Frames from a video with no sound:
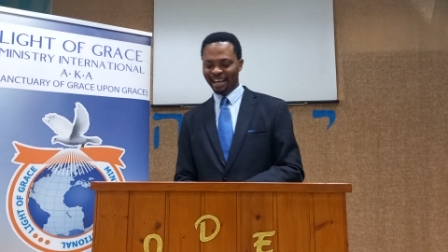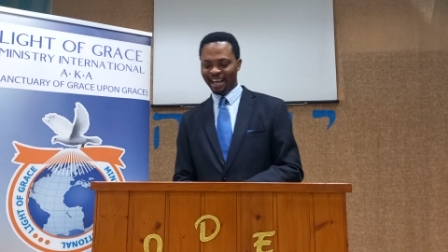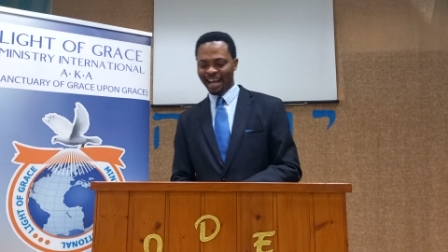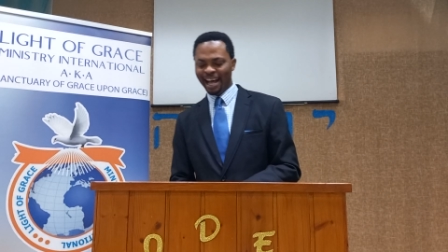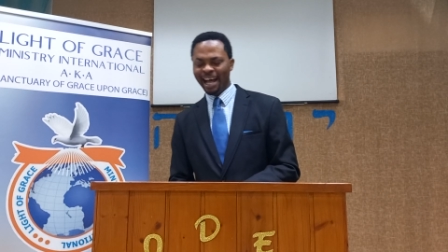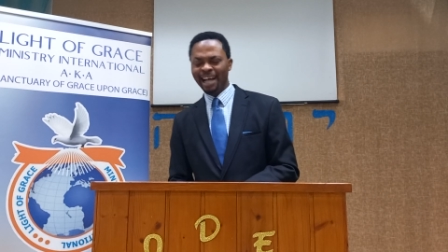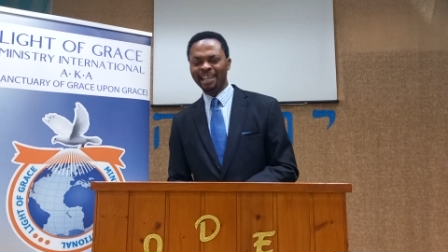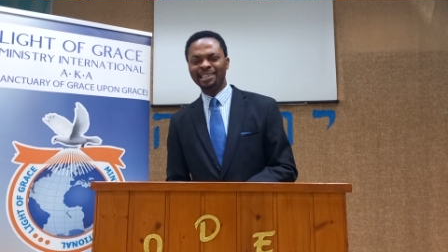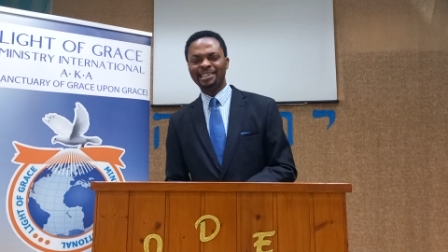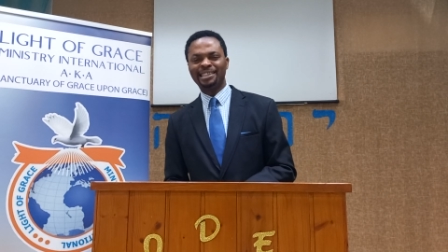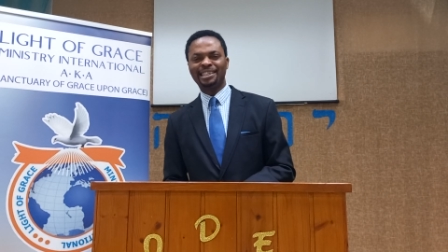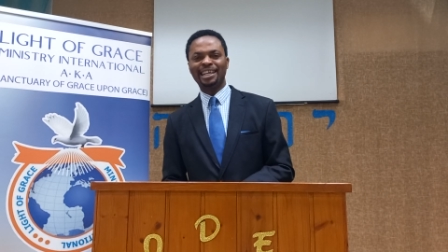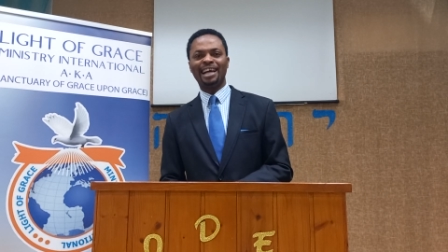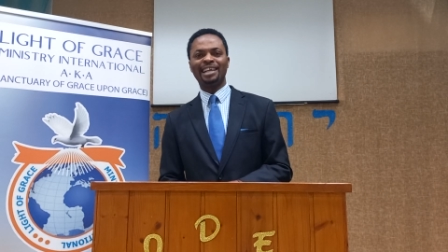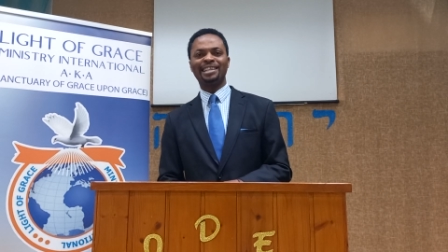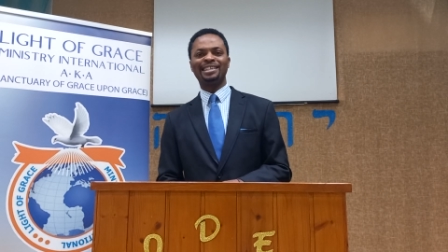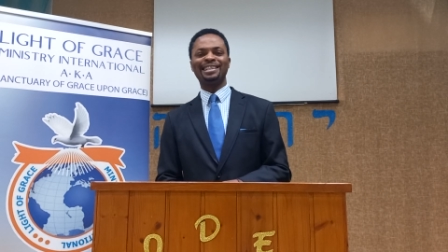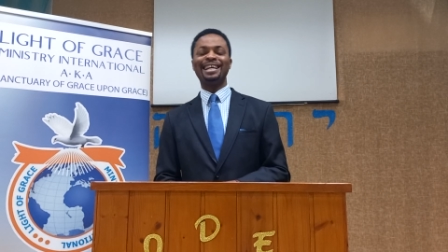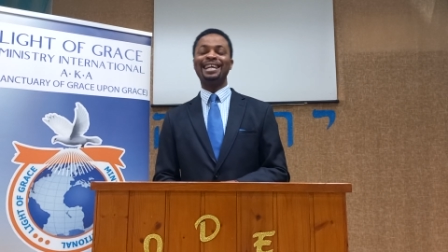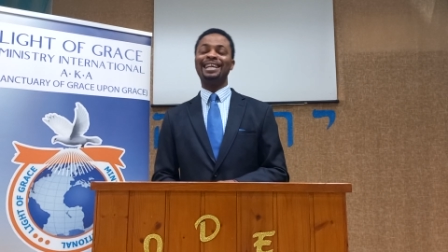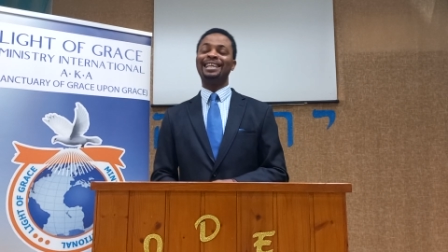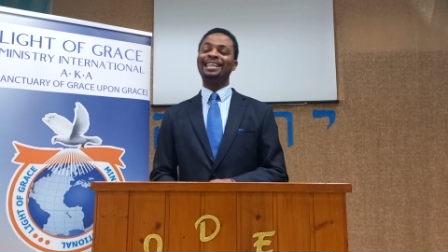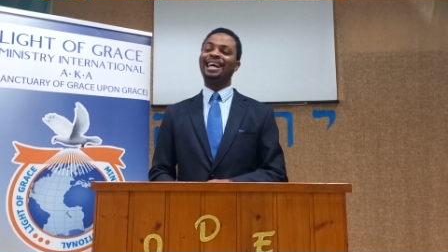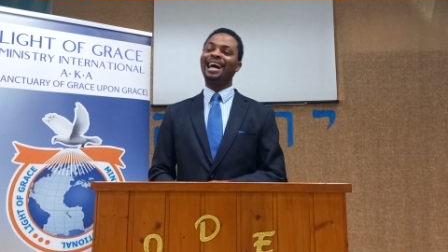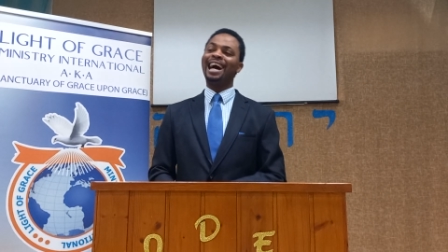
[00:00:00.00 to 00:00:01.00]
answers
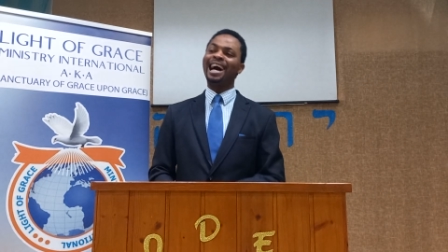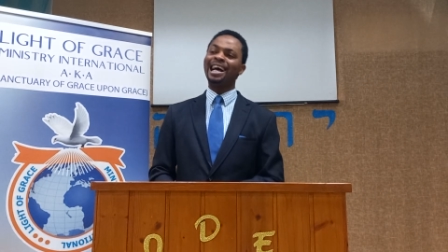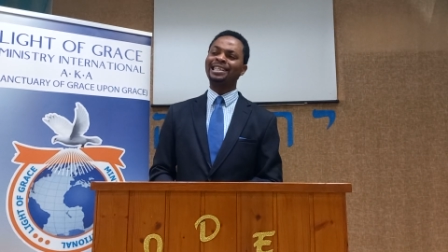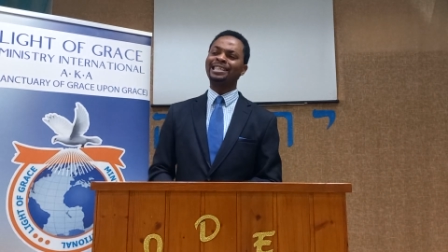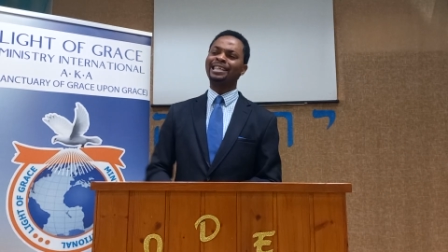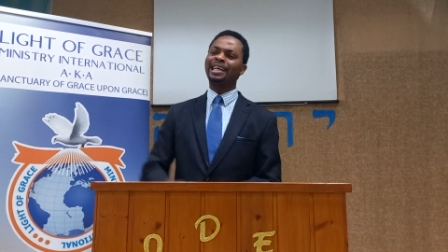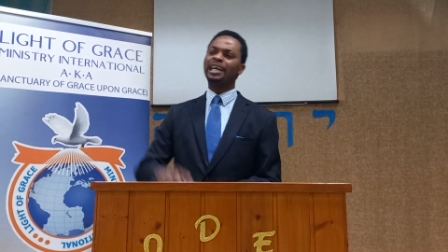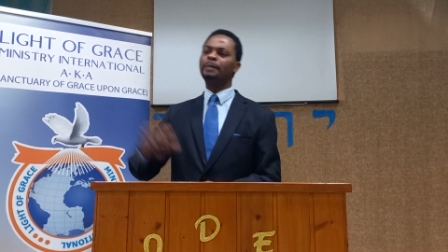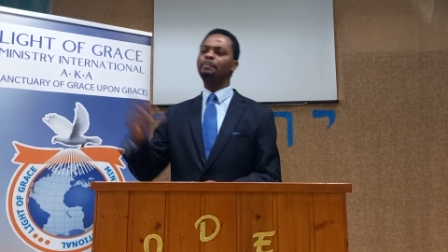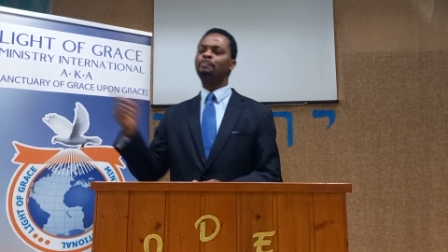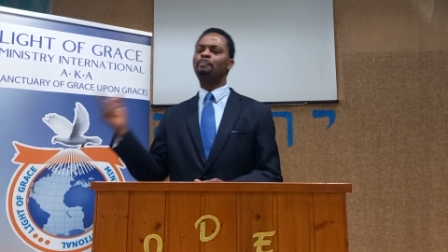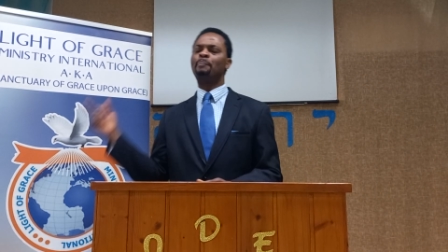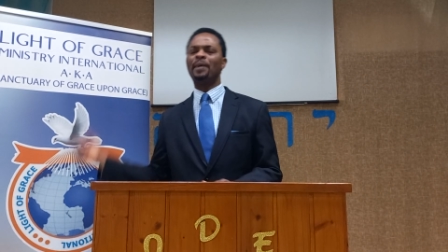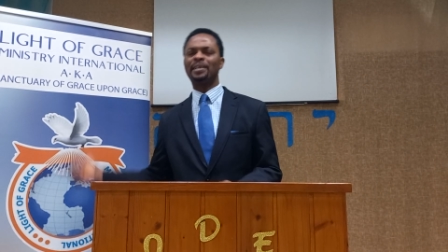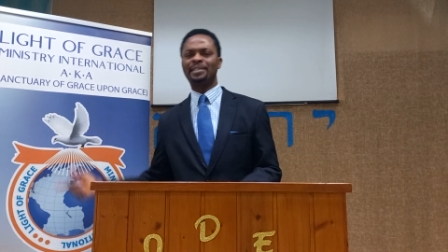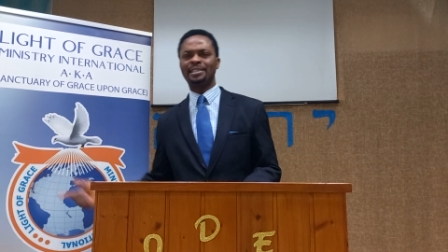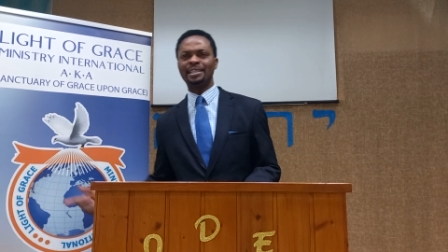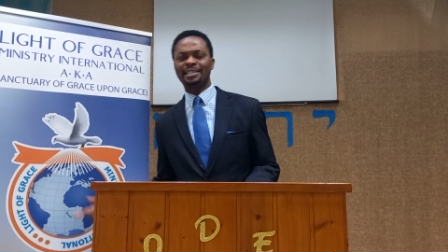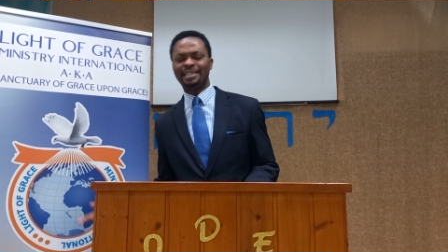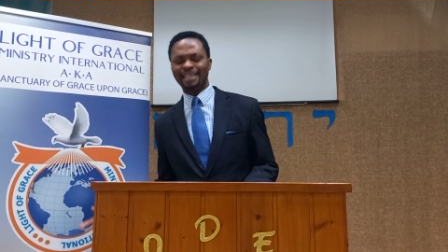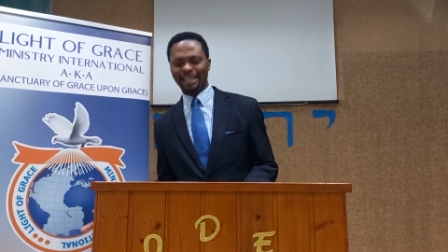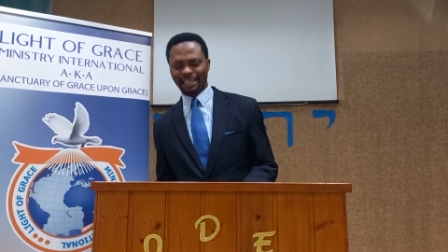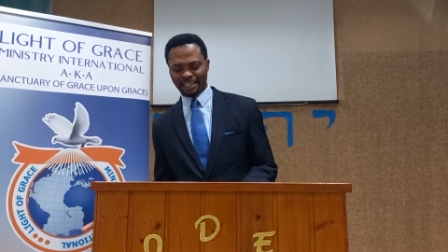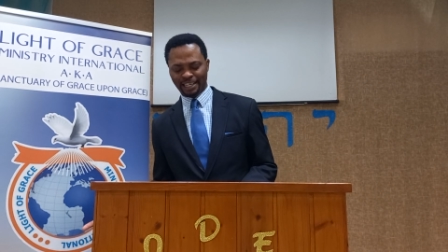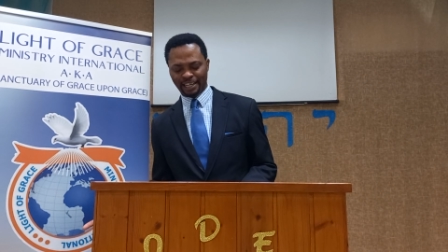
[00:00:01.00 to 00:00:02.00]
and asking
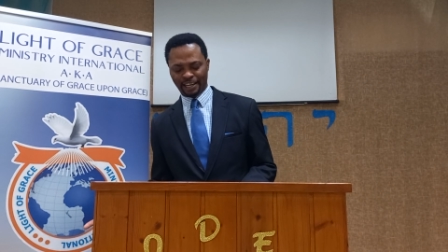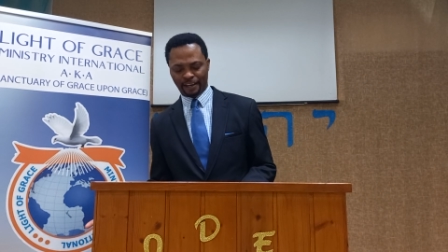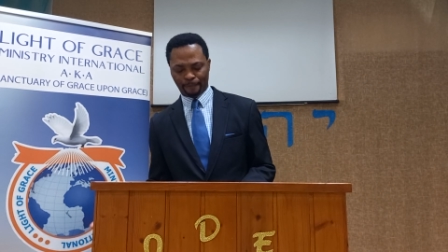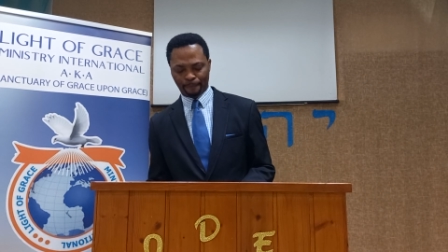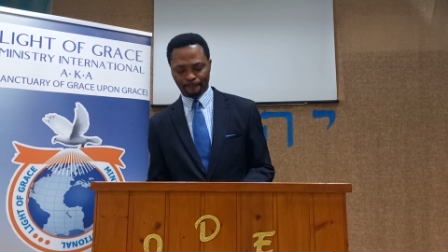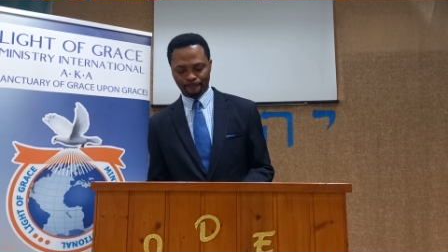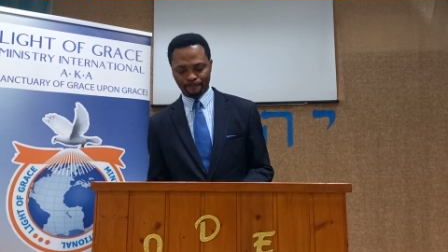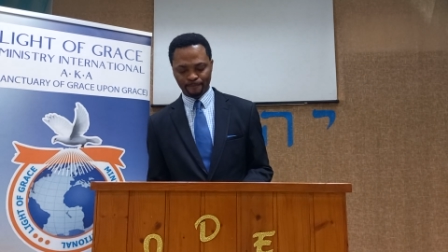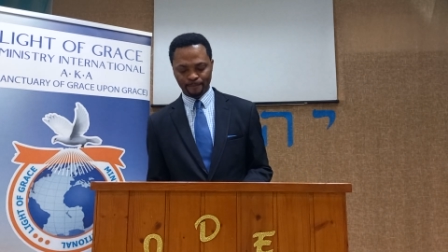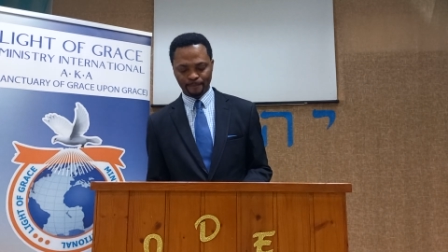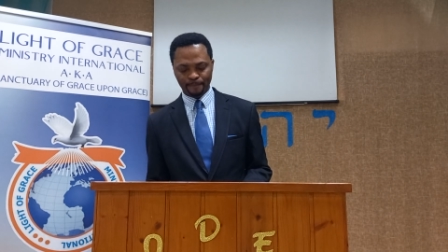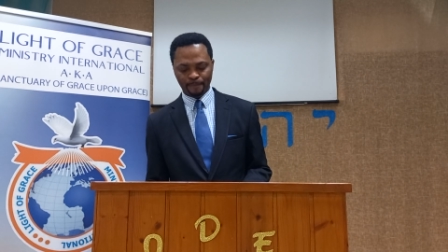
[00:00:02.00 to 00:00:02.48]
persistently.